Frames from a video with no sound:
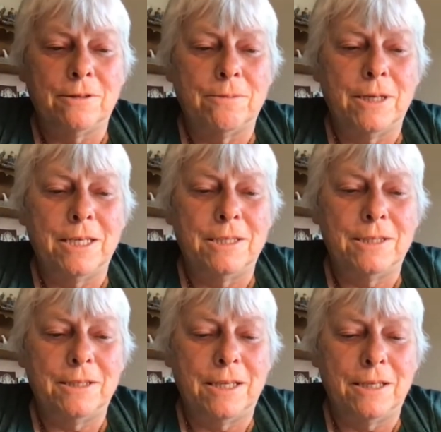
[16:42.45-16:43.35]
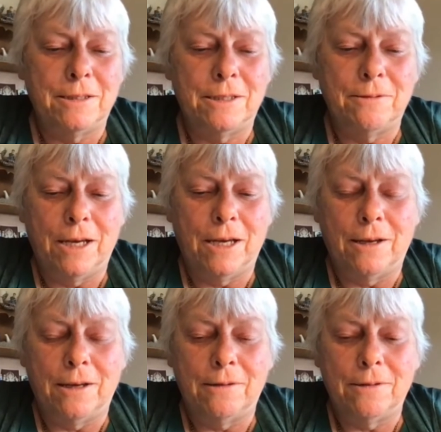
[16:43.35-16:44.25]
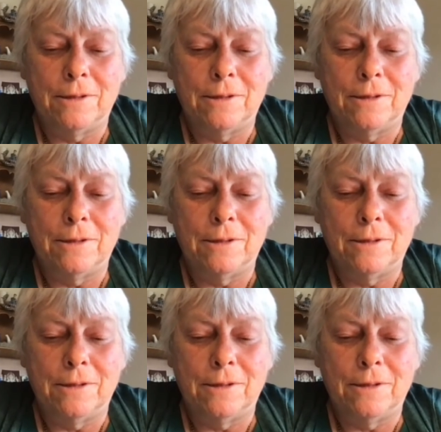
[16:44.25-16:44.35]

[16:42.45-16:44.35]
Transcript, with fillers: ways that uh,